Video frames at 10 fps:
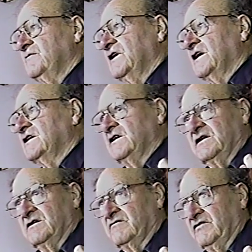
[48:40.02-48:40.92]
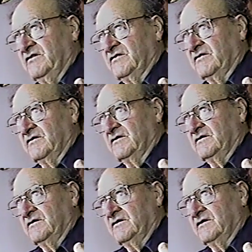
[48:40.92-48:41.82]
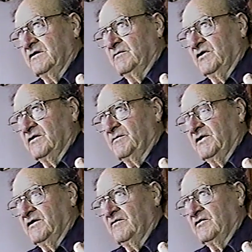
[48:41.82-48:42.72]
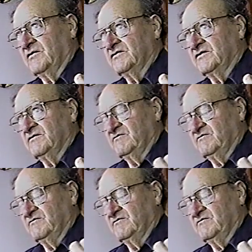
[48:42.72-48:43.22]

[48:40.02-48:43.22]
back in concession and he bought a pair of oxen,